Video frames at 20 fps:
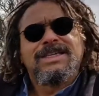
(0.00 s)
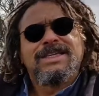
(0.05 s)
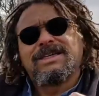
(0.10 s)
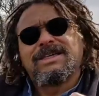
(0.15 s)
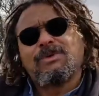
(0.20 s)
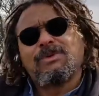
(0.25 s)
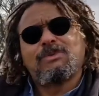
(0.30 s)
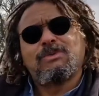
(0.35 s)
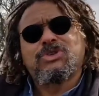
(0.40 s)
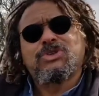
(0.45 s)

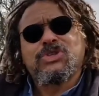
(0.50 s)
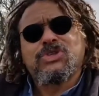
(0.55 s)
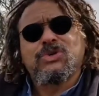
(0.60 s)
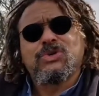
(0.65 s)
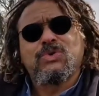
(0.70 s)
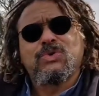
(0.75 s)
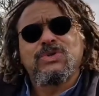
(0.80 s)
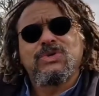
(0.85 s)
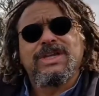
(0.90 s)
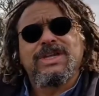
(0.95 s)
See, what was
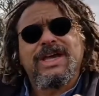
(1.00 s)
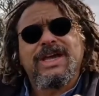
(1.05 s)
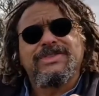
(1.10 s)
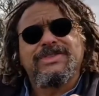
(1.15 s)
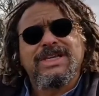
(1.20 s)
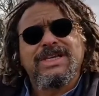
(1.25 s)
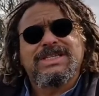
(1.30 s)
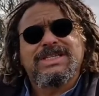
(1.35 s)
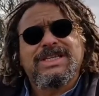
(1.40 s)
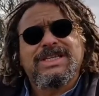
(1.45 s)
thrown at
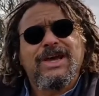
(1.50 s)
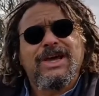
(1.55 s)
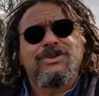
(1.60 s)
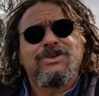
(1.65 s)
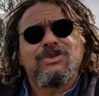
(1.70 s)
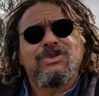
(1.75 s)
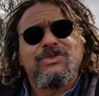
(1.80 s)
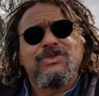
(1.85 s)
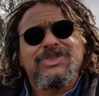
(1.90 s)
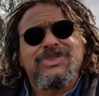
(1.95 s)
this
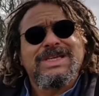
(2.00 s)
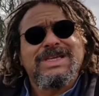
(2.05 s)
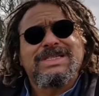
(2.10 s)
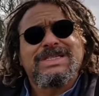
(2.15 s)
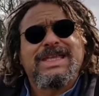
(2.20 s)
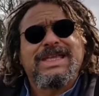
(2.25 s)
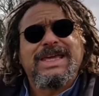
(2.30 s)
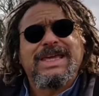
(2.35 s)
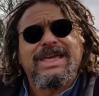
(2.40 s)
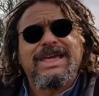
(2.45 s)
town on this
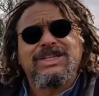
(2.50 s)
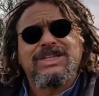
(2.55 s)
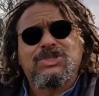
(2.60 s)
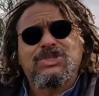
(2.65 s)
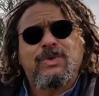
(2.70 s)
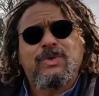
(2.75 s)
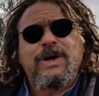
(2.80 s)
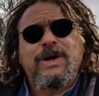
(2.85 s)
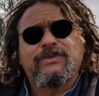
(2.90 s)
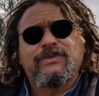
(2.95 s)
day in
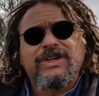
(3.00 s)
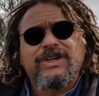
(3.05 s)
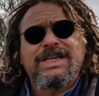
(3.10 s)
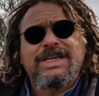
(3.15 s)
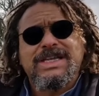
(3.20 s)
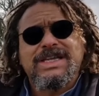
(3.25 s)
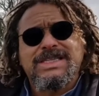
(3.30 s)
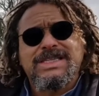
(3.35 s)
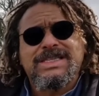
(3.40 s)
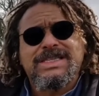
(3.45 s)

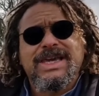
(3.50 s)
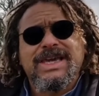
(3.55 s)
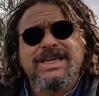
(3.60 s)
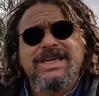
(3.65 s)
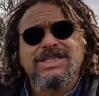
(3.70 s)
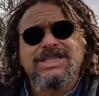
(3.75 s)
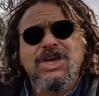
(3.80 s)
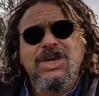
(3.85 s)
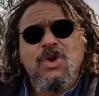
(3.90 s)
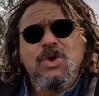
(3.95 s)

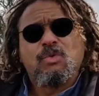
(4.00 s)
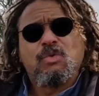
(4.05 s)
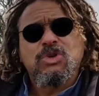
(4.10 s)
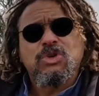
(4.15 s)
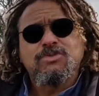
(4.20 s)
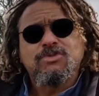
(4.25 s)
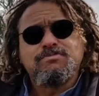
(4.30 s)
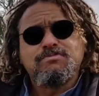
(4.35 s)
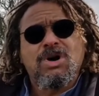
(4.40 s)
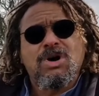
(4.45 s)
1296
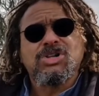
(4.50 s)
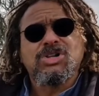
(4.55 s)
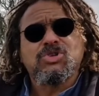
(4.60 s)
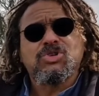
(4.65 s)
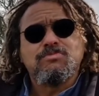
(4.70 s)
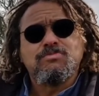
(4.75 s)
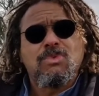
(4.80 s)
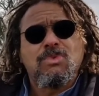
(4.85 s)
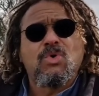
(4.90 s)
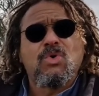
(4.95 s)
was
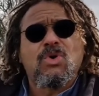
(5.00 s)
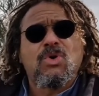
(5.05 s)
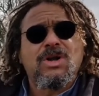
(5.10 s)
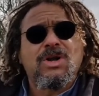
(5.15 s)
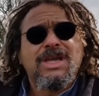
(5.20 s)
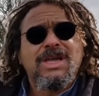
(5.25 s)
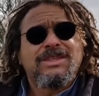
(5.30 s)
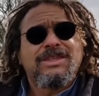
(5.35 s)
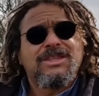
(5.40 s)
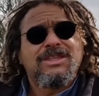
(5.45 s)
much more
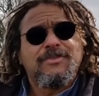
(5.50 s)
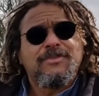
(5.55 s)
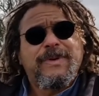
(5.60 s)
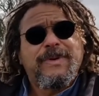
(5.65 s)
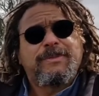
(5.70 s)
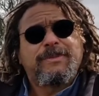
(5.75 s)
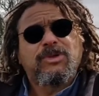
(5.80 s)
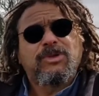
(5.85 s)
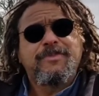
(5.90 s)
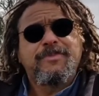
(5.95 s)
than the
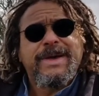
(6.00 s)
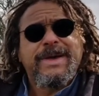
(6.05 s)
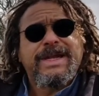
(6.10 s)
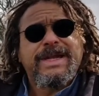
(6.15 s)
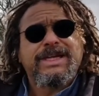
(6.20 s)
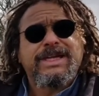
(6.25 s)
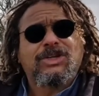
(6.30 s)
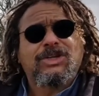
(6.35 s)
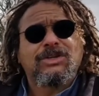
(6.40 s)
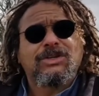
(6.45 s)
people of
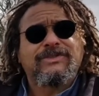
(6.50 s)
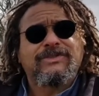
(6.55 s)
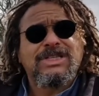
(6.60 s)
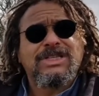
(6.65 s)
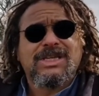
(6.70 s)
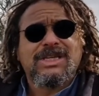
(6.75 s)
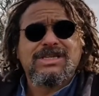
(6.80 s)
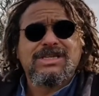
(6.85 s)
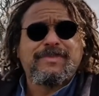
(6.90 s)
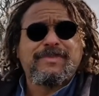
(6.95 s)
Berwick could have
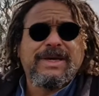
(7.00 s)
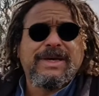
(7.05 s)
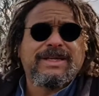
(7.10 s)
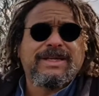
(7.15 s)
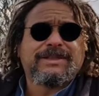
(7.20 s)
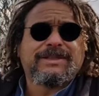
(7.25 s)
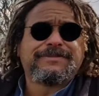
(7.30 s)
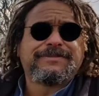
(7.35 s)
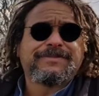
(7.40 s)
anticipated.